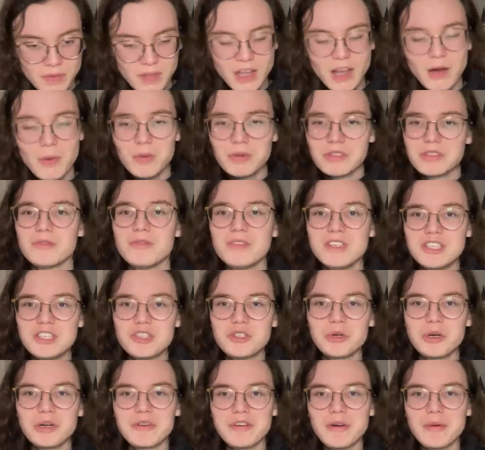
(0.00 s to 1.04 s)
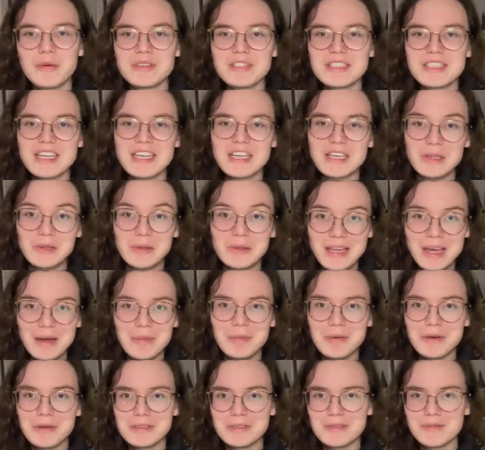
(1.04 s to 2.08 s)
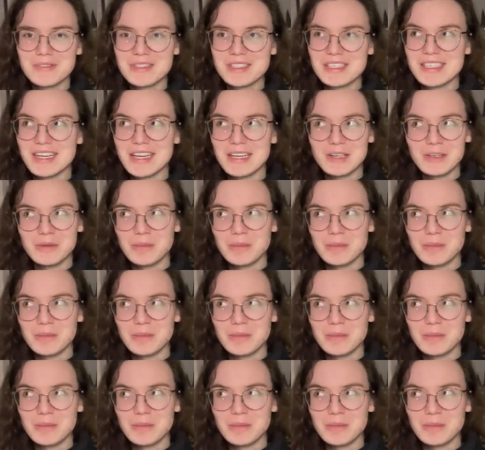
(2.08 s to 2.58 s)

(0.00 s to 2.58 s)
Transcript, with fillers: I wasn't really sure if I wanted to include that because obviously that